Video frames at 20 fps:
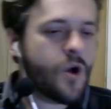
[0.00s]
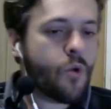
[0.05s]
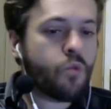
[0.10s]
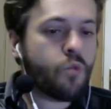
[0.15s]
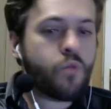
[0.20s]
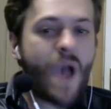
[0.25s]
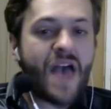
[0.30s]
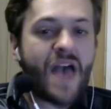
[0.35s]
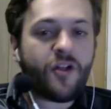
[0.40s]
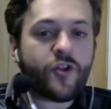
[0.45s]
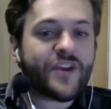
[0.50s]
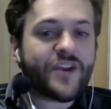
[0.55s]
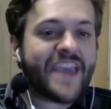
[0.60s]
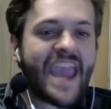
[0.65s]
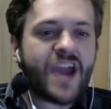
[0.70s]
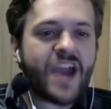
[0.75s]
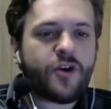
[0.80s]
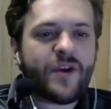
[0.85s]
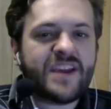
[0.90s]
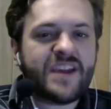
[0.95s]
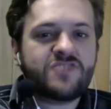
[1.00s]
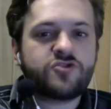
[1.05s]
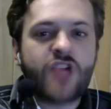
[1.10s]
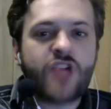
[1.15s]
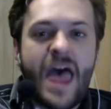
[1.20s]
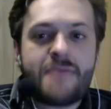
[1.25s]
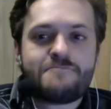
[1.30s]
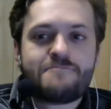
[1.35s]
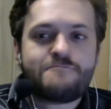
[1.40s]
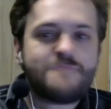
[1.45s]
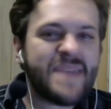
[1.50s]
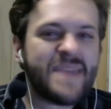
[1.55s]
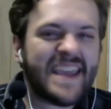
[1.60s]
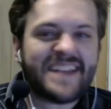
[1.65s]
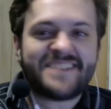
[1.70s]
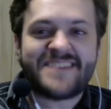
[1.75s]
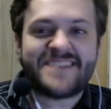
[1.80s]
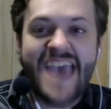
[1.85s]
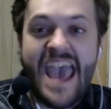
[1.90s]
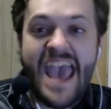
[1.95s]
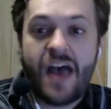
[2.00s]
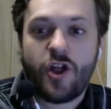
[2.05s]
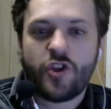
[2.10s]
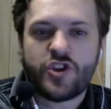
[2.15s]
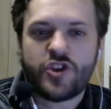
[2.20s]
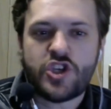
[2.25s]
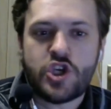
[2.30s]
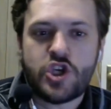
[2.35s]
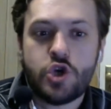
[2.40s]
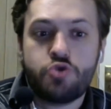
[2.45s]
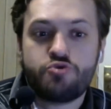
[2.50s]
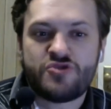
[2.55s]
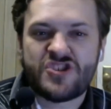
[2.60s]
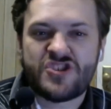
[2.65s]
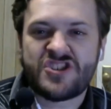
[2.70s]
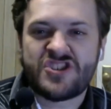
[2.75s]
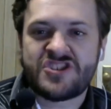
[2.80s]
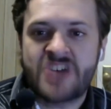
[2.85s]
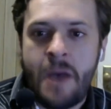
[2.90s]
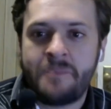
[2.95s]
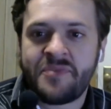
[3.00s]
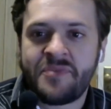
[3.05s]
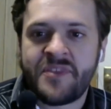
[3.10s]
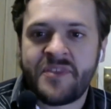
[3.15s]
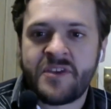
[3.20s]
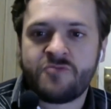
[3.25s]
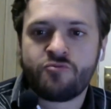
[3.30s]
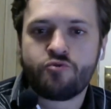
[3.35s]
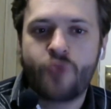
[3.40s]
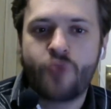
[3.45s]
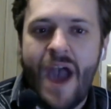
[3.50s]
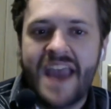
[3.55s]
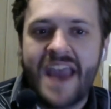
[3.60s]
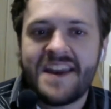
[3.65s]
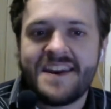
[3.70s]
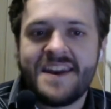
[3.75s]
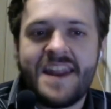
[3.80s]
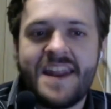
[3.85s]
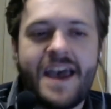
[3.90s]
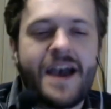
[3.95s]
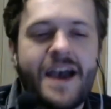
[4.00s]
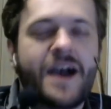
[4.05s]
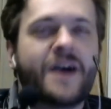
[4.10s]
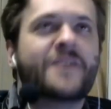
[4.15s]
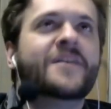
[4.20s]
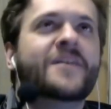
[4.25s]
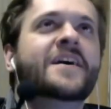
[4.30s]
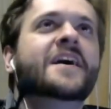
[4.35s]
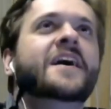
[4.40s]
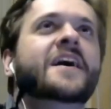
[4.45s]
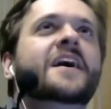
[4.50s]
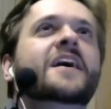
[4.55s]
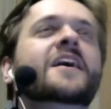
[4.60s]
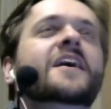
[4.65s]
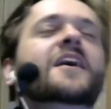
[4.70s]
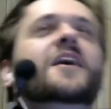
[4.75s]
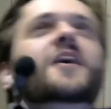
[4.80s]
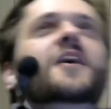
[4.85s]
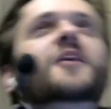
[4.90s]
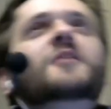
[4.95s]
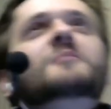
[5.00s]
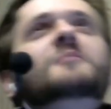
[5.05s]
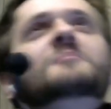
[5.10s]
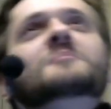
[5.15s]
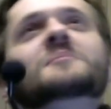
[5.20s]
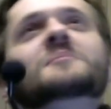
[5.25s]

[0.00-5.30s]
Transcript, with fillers: Well, Gary, let me tell you something right now. oh,